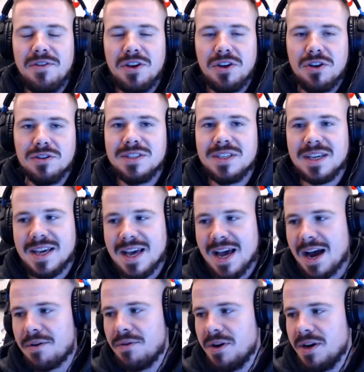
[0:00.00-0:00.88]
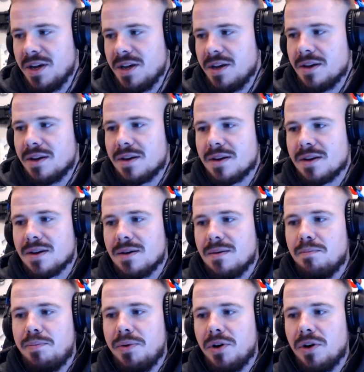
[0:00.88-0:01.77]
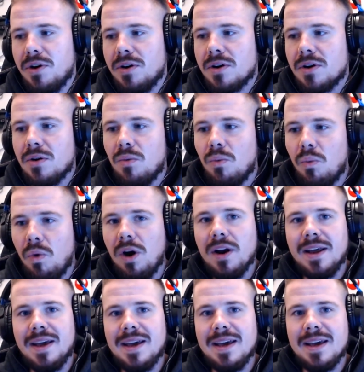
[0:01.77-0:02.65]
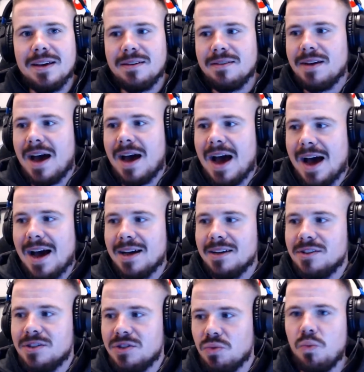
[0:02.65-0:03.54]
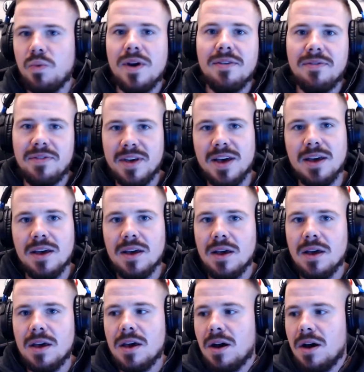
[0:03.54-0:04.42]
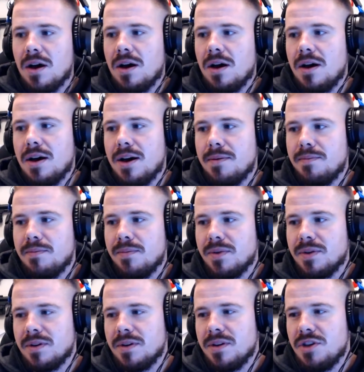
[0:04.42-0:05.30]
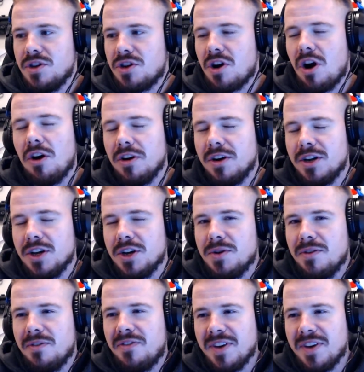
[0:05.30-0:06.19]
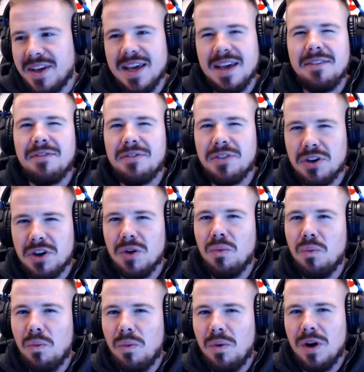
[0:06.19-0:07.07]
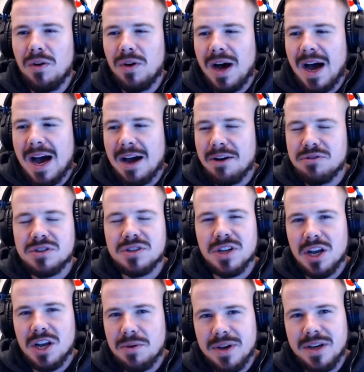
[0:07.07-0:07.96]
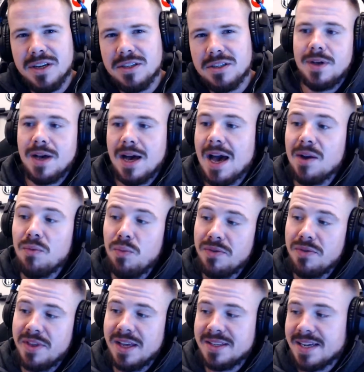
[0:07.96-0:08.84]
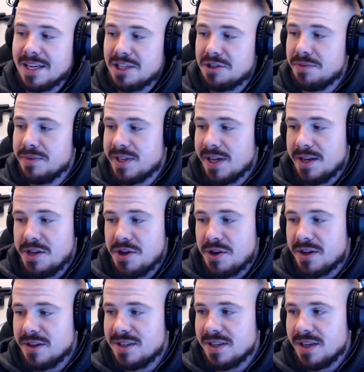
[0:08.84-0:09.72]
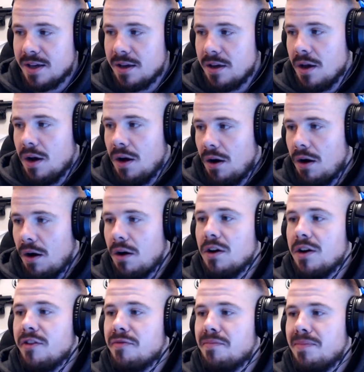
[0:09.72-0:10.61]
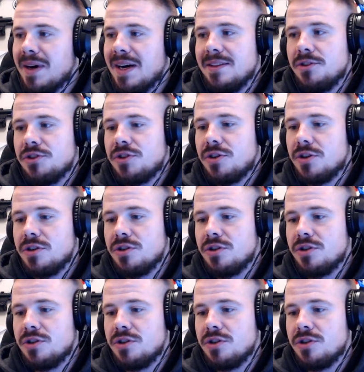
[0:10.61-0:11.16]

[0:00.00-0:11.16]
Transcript: gun to carry, but what it has with it, you kind of forgive the gun how slow it is. And with the attachments that you can see, I've made the gun